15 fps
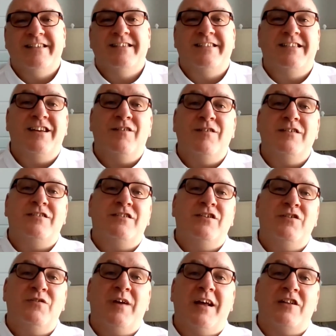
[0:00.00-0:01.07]
Series
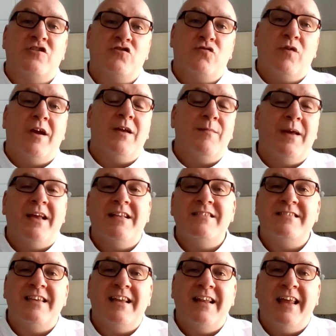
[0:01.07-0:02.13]
2 had Trey
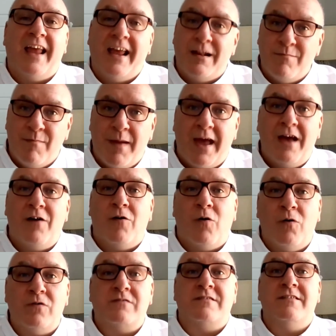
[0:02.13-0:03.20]
Mancini and Matt
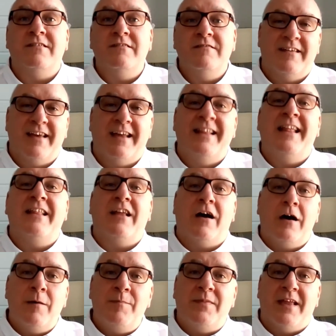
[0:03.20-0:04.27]
Olson. And then the
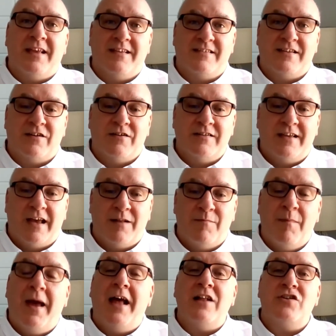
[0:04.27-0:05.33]
Update Series had
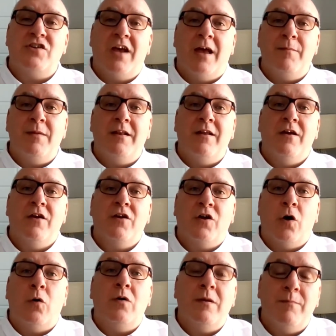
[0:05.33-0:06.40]
Matt Chapman,
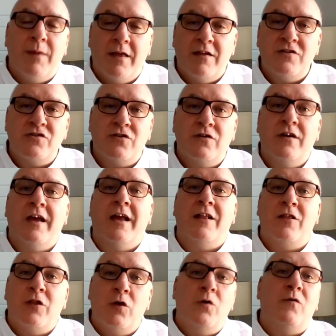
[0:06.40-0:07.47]
Cody Bellinger,
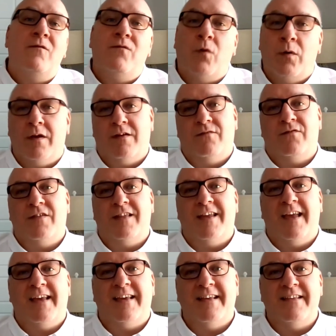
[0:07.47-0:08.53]
and Luke Voigt for the
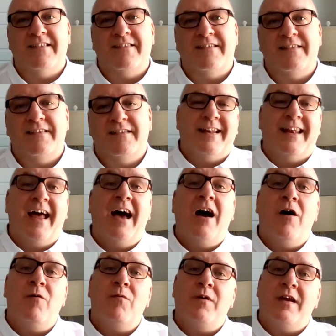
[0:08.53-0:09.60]
Yankees.
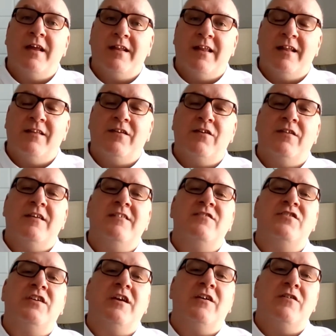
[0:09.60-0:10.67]
Now we're getting into
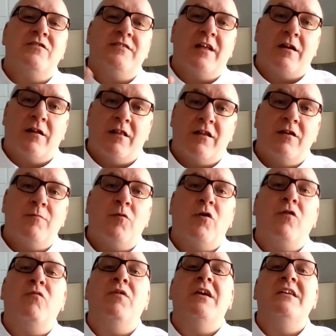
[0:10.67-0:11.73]
these years that are a little
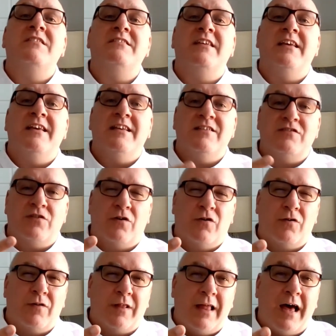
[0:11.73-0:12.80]
more recent, so
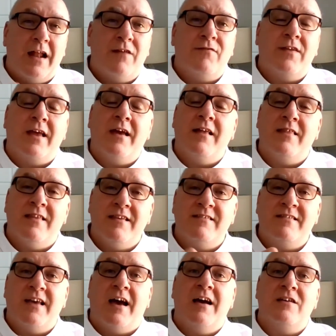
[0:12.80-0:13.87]
a lot of
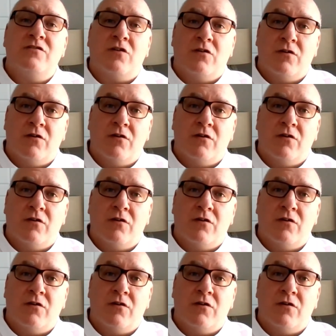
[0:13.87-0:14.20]
these guys